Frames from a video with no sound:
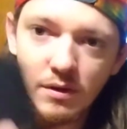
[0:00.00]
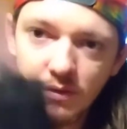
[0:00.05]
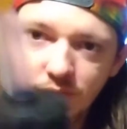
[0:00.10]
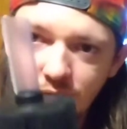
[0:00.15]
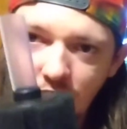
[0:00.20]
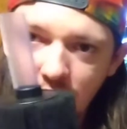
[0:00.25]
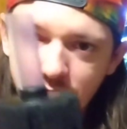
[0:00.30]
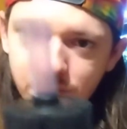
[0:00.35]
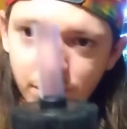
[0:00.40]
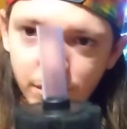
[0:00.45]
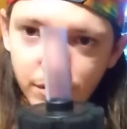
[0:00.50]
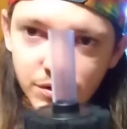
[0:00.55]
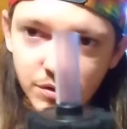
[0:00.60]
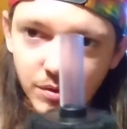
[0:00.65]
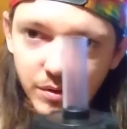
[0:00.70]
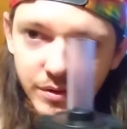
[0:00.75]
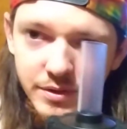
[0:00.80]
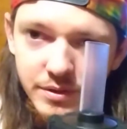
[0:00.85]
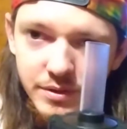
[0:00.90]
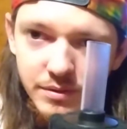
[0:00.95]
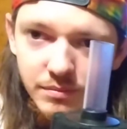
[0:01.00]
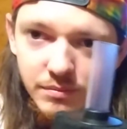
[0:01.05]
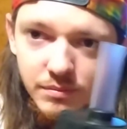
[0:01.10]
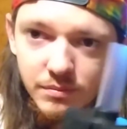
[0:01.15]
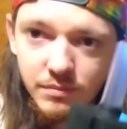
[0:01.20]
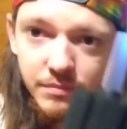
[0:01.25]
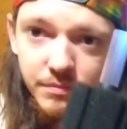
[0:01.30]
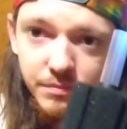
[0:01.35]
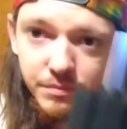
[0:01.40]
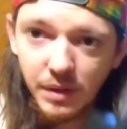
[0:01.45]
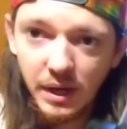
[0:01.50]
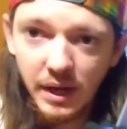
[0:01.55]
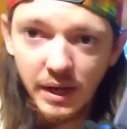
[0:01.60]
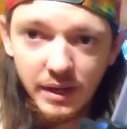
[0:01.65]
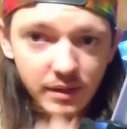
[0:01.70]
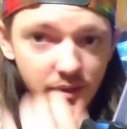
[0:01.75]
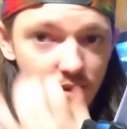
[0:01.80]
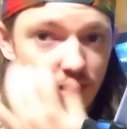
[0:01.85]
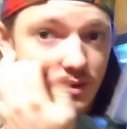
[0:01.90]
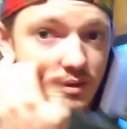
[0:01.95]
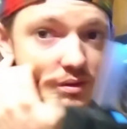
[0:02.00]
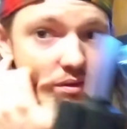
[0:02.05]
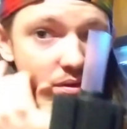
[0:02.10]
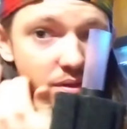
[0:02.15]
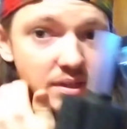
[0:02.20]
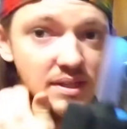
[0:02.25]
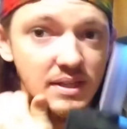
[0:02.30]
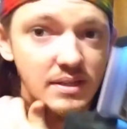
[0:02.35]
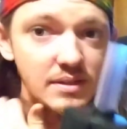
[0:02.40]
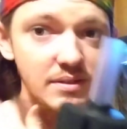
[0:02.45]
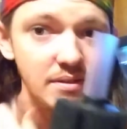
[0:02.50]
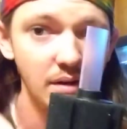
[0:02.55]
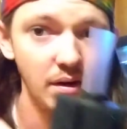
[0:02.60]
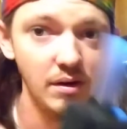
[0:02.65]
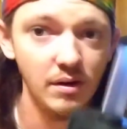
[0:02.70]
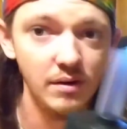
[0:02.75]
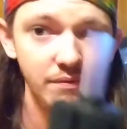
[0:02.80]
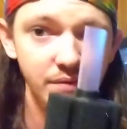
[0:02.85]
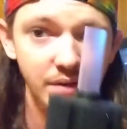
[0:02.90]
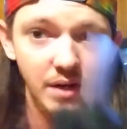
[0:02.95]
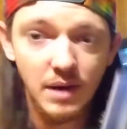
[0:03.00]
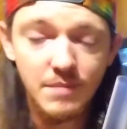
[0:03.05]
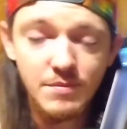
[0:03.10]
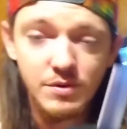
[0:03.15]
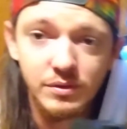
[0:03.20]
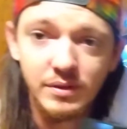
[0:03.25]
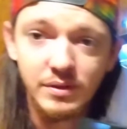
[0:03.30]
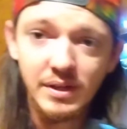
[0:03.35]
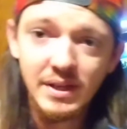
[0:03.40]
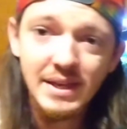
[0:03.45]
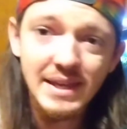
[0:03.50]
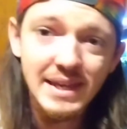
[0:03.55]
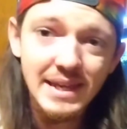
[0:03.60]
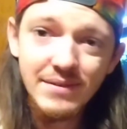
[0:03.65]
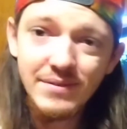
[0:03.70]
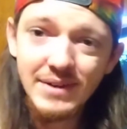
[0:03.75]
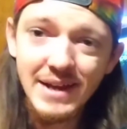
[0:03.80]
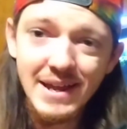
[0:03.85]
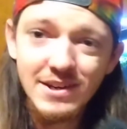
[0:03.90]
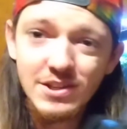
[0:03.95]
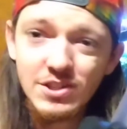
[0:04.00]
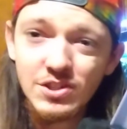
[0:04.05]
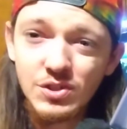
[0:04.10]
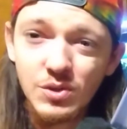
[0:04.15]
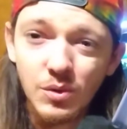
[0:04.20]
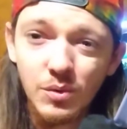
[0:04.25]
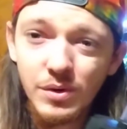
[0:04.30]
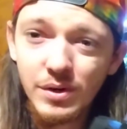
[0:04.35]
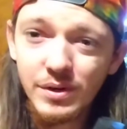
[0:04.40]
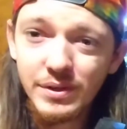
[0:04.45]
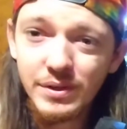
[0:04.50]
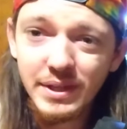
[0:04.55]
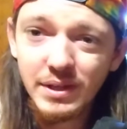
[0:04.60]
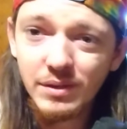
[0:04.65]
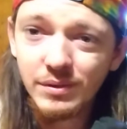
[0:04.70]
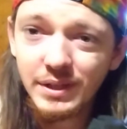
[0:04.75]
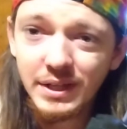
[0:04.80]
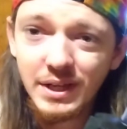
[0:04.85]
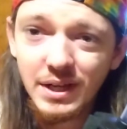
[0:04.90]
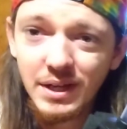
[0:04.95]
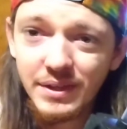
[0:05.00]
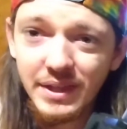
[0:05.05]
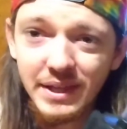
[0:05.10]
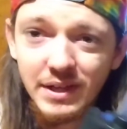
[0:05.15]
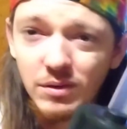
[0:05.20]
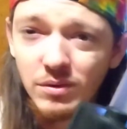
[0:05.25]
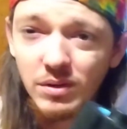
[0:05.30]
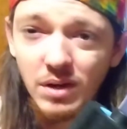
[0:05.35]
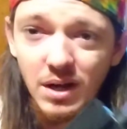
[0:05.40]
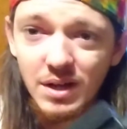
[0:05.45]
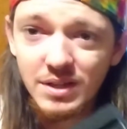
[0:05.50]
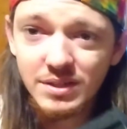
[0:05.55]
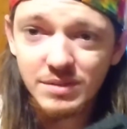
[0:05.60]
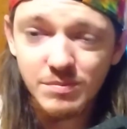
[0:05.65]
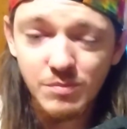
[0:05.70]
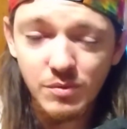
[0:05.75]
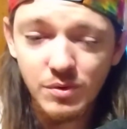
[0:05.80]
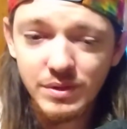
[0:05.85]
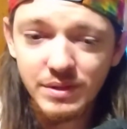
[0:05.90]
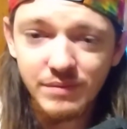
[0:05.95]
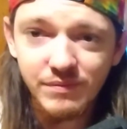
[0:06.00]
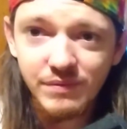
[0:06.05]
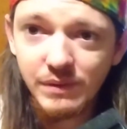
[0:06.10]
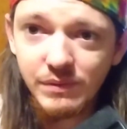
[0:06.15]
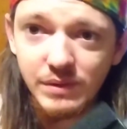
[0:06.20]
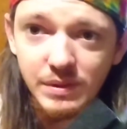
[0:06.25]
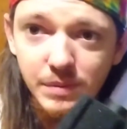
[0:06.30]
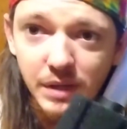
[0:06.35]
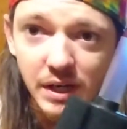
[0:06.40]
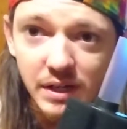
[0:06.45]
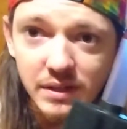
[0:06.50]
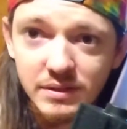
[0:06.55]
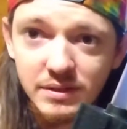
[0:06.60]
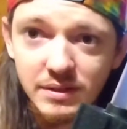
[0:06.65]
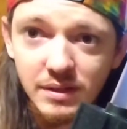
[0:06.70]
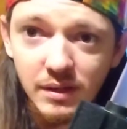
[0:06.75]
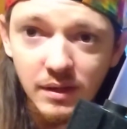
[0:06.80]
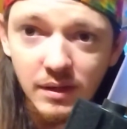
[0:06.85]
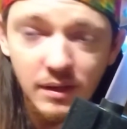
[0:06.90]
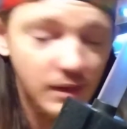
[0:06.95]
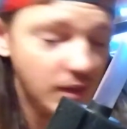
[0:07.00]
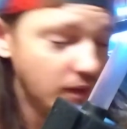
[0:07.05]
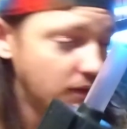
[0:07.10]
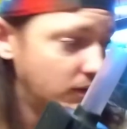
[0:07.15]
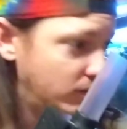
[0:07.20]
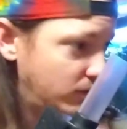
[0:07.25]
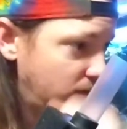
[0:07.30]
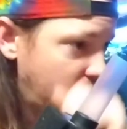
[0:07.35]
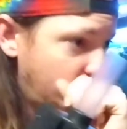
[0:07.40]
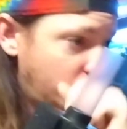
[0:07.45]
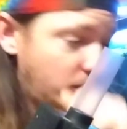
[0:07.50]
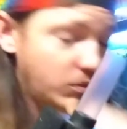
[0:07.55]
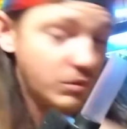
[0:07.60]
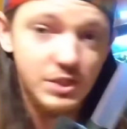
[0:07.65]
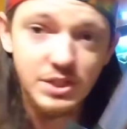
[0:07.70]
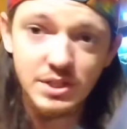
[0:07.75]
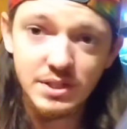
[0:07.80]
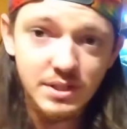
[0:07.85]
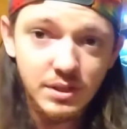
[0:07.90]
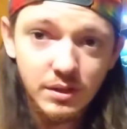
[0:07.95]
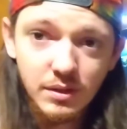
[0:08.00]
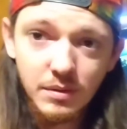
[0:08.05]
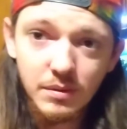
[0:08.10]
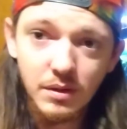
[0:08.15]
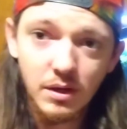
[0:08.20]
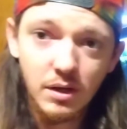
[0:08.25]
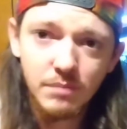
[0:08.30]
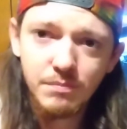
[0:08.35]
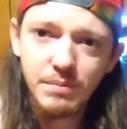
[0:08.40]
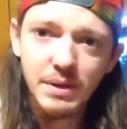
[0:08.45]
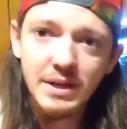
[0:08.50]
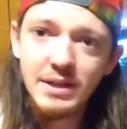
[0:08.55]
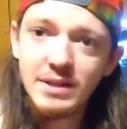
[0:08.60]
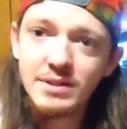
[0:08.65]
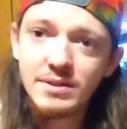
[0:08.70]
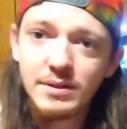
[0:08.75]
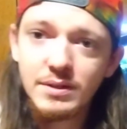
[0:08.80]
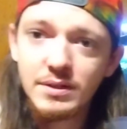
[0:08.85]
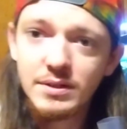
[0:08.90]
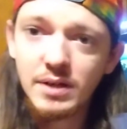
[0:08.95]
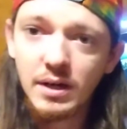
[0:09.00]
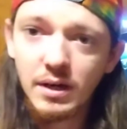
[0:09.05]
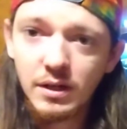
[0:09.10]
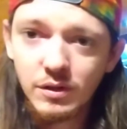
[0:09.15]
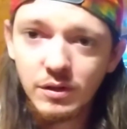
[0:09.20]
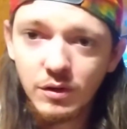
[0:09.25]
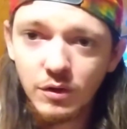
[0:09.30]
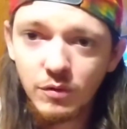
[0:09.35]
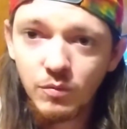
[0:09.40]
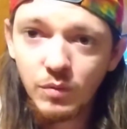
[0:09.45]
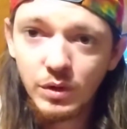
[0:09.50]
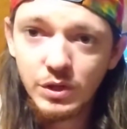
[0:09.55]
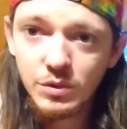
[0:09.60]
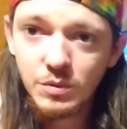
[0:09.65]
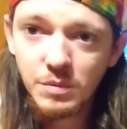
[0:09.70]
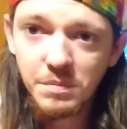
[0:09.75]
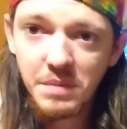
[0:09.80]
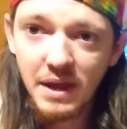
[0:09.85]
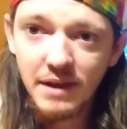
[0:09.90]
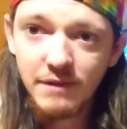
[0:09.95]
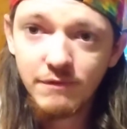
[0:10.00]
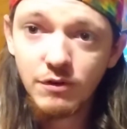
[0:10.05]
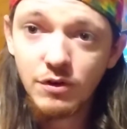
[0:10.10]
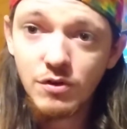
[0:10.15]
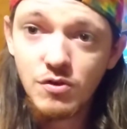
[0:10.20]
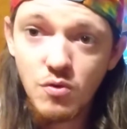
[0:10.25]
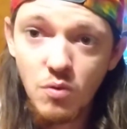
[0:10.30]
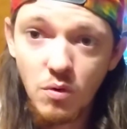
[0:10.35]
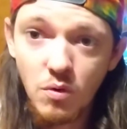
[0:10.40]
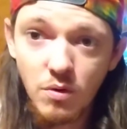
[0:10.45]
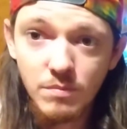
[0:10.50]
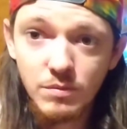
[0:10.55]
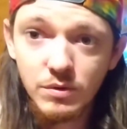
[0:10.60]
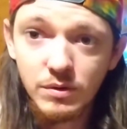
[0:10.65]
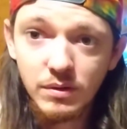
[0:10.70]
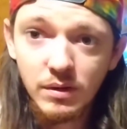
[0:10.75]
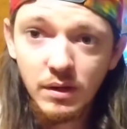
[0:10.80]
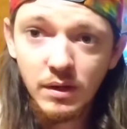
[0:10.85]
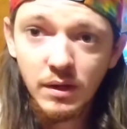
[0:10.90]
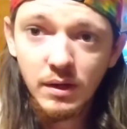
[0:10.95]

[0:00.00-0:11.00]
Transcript: find your own source, but these are phenomenal. Even at a store, they don't cost more than 50 bucks, which is still pennies on the dollar of what you would pay for a normal